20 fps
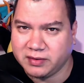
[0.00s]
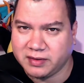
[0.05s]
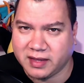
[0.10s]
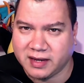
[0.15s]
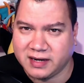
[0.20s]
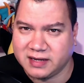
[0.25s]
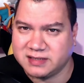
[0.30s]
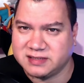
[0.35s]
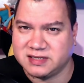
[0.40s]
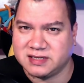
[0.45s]

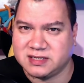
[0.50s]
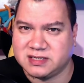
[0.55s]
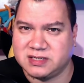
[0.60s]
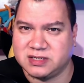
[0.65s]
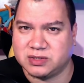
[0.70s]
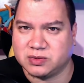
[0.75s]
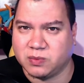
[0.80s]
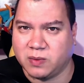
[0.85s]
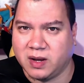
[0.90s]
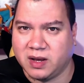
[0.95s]
that exists
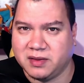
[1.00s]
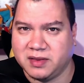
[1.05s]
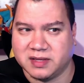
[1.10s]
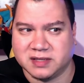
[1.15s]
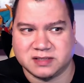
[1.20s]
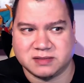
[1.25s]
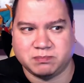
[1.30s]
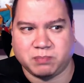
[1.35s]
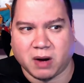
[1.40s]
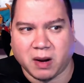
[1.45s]
as well
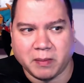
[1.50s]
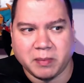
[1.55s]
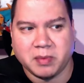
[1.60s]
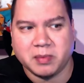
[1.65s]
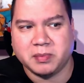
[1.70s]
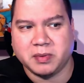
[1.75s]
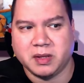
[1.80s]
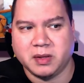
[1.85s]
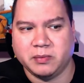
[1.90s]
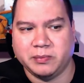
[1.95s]
that
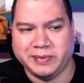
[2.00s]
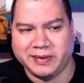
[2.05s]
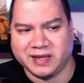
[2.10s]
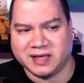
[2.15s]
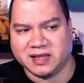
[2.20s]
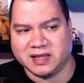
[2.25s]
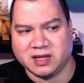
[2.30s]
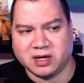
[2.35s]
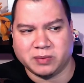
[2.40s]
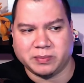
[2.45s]
probably would be
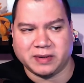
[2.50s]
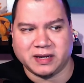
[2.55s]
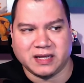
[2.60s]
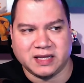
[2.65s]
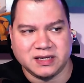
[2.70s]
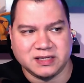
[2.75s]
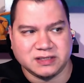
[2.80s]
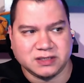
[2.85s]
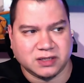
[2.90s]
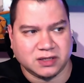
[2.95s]
a little bit
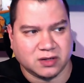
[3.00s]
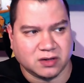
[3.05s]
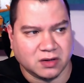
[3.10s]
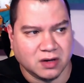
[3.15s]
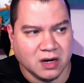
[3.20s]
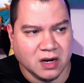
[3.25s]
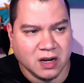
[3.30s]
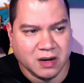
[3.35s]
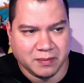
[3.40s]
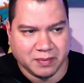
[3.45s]
easier,
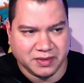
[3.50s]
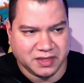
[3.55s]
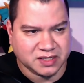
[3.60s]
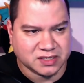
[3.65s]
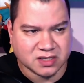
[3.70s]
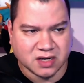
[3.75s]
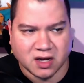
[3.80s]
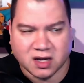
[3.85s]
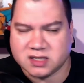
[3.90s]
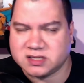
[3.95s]
but this
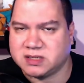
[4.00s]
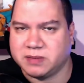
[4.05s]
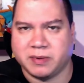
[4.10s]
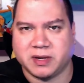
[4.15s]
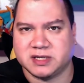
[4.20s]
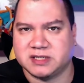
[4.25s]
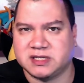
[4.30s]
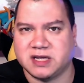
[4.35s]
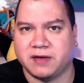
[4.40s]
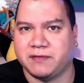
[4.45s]
costs
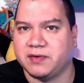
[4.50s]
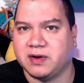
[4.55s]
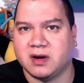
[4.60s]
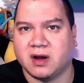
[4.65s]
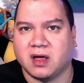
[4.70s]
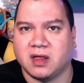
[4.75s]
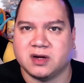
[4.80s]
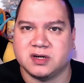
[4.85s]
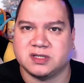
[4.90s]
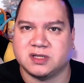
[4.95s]
about seven
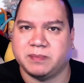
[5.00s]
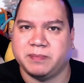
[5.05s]
dollars a